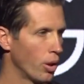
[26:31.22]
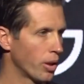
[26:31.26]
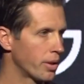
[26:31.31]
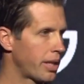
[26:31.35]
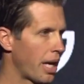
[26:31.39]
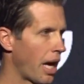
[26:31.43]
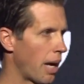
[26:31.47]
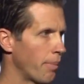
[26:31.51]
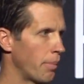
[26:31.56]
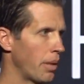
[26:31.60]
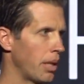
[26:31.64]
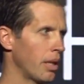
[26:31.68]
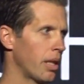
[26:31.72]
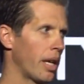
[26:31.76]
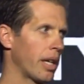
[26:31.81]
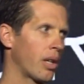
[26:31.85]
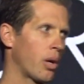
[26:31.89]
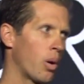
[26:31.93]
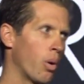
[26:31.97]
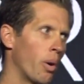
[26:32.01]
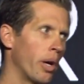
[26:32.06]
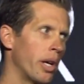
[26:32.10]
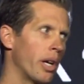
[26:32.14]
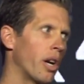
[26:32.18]
looked at me like,
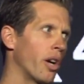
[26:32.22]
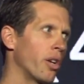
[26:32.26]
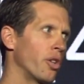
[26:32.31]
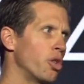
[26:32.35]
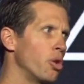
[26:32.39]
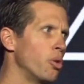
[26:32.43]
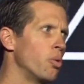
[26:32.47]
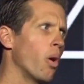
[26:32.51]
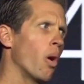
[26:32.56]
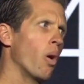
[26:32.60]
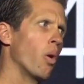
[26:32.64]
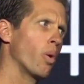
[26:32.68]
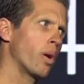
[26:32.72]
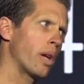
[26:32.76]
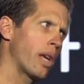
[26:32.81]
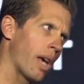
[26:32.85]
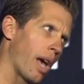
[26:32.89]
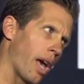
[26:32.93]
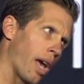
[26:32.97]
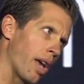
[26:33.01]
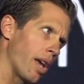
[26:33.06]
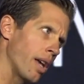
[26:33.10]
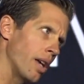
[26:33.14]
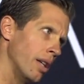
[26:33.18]
"Coy, are you
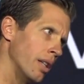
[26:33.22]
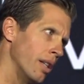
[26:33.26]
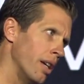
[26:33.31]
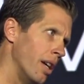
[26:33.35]
okay?